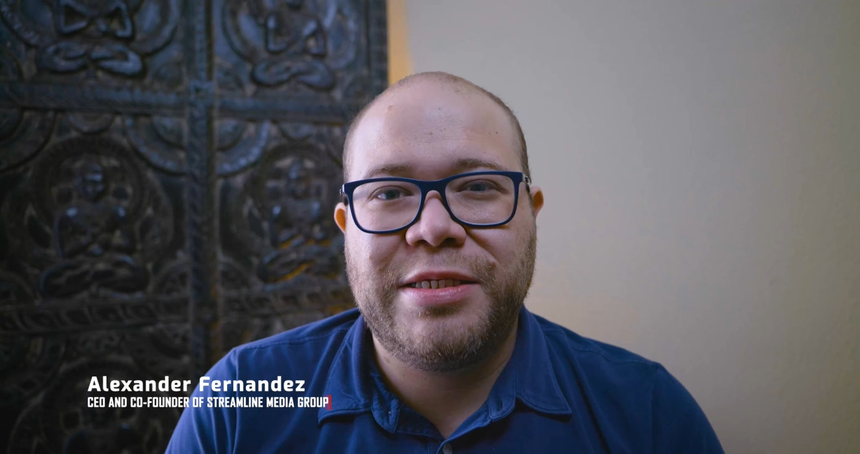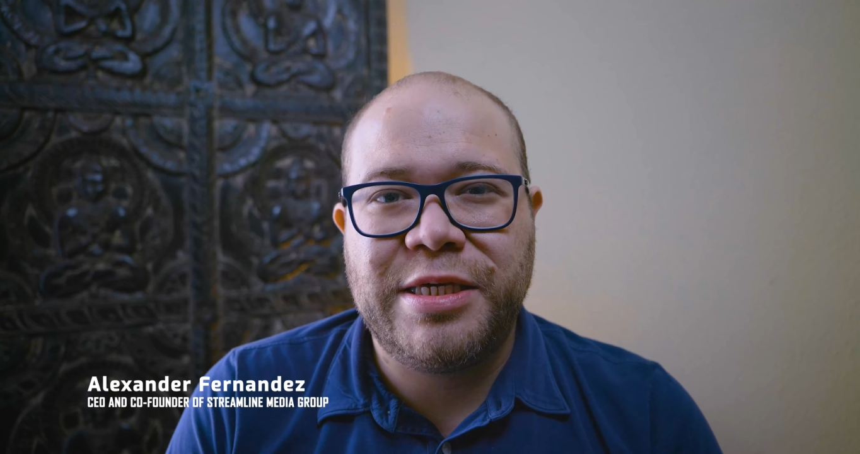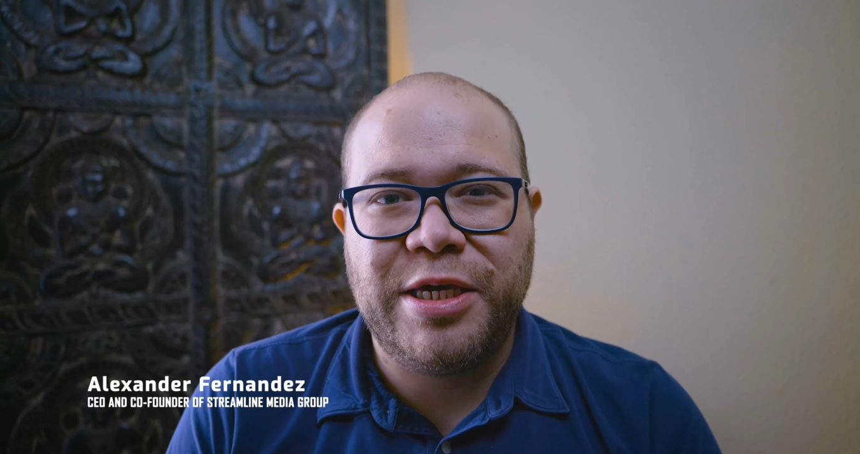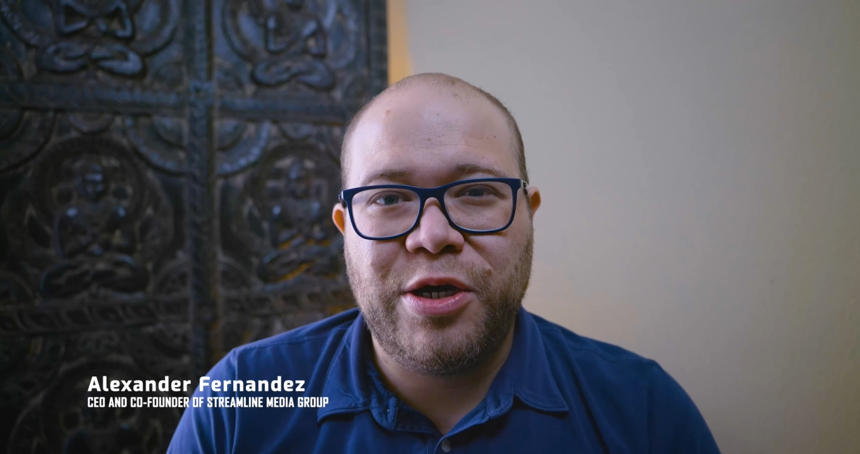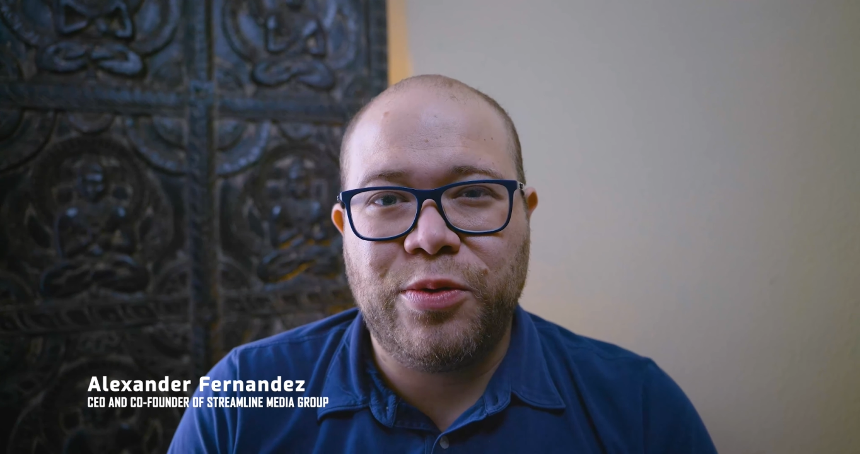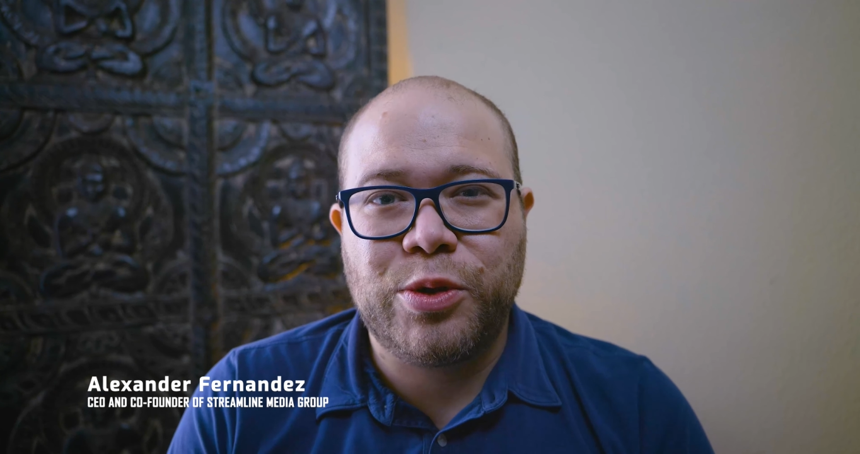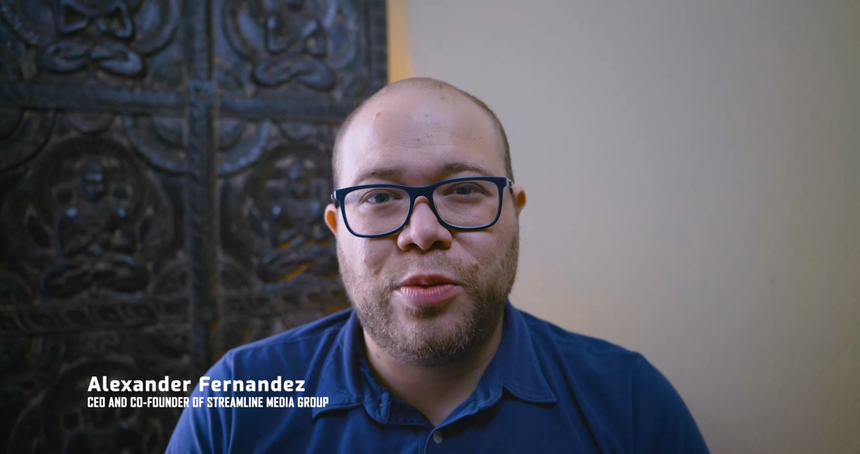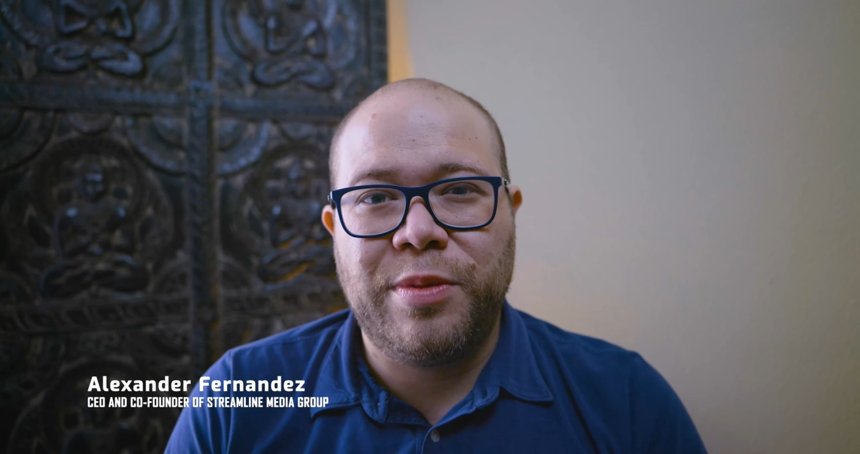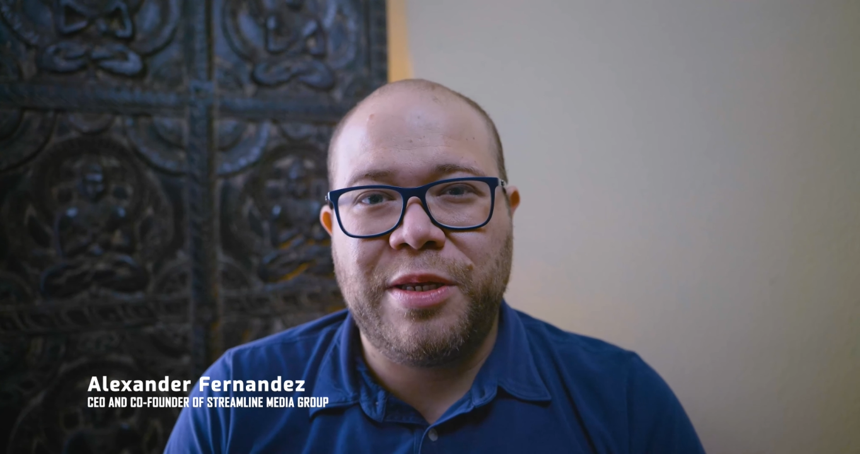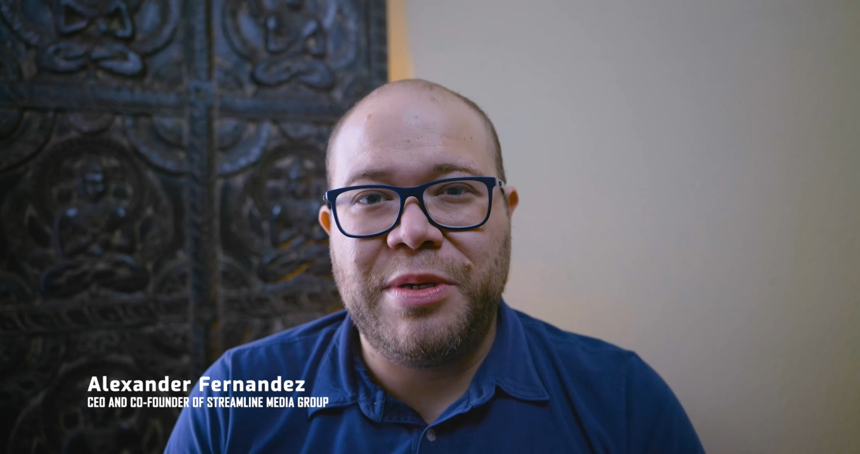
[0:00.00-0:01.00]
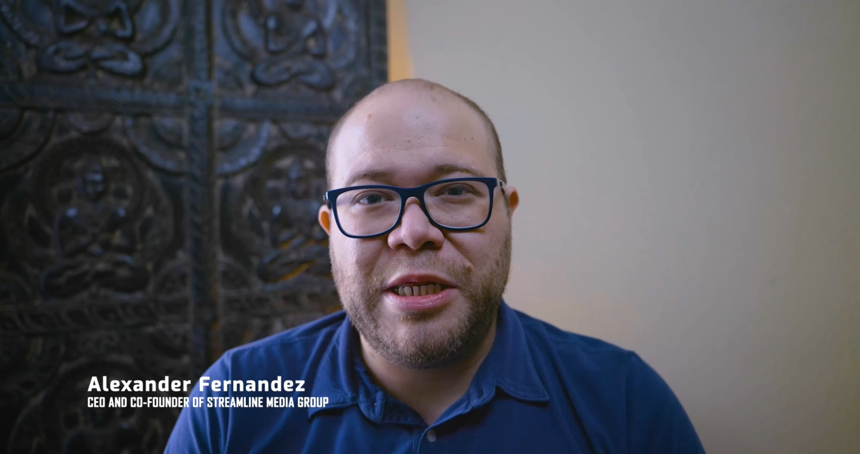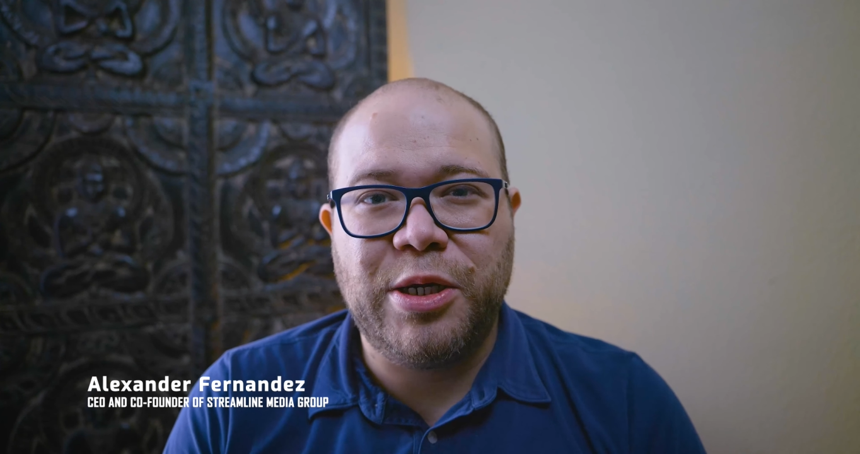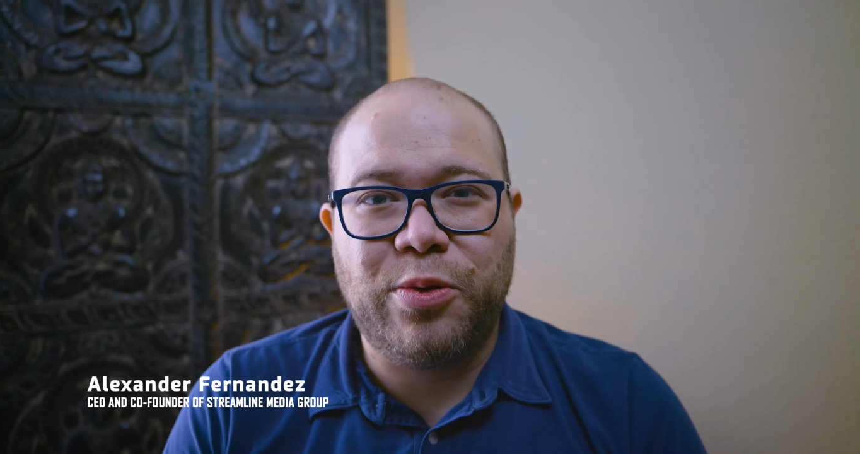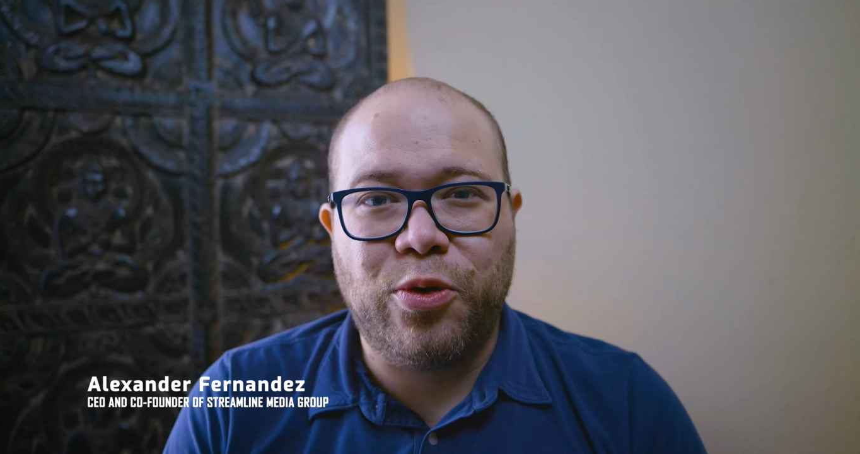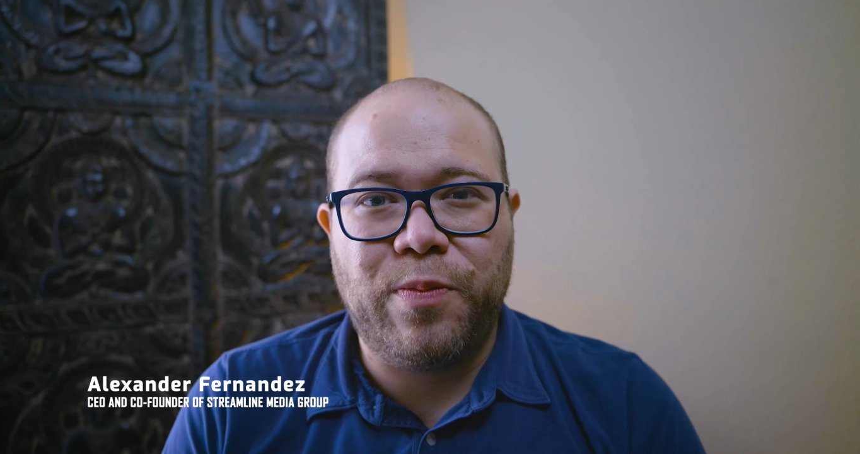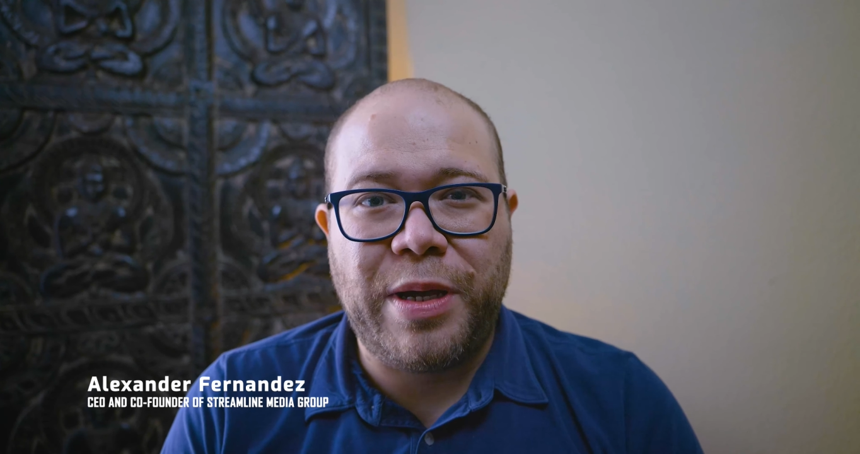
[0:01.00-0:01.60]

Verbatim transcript: CEO of Streamline Media Group.